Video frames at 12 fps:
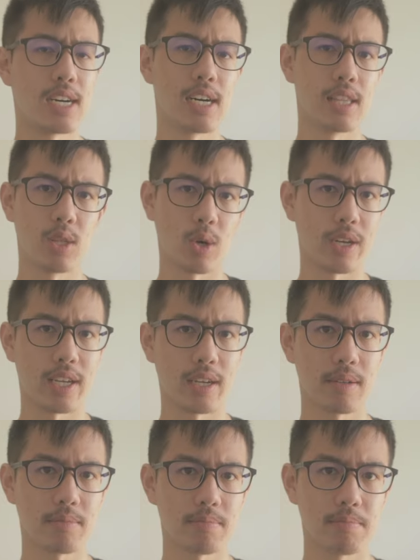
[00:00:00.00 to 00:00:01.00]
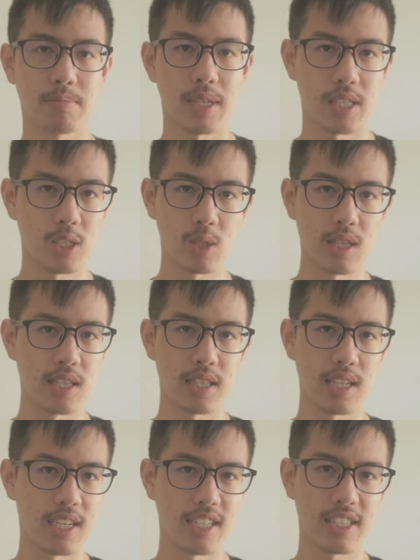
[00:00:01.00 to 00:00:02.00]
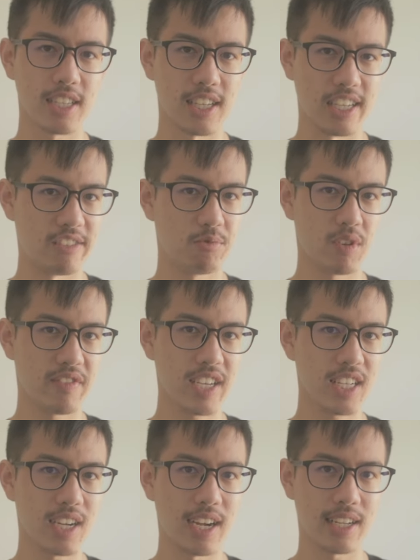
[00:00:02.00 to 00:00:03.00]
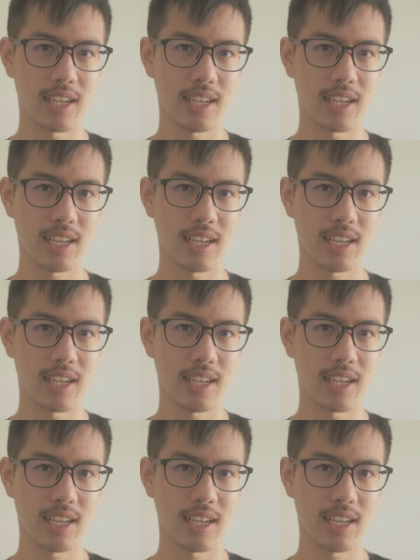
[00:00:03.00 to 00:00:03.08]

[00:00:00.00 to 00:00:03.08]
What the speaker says: annoying, but you learn to live with it, I